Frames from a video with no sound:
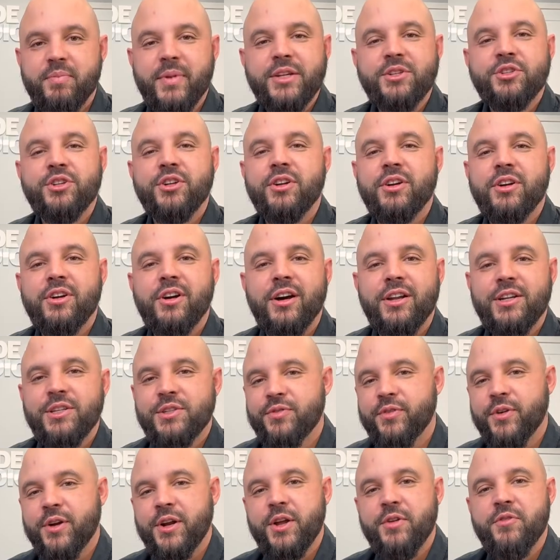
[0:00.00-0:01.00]
Make sure to call us
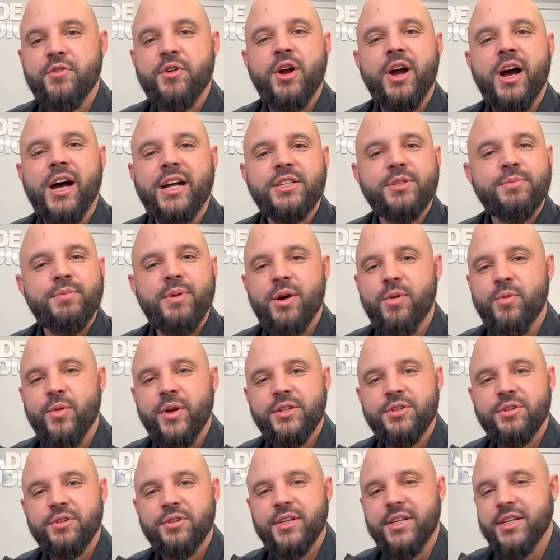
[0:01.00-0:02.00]
for any of your hotspot
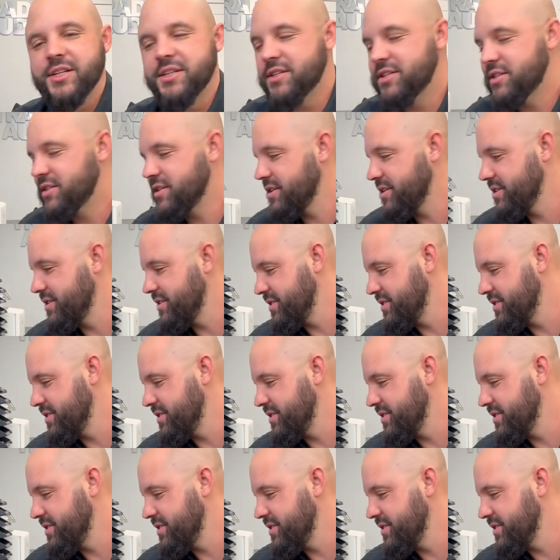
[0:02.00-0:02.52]
rental needs.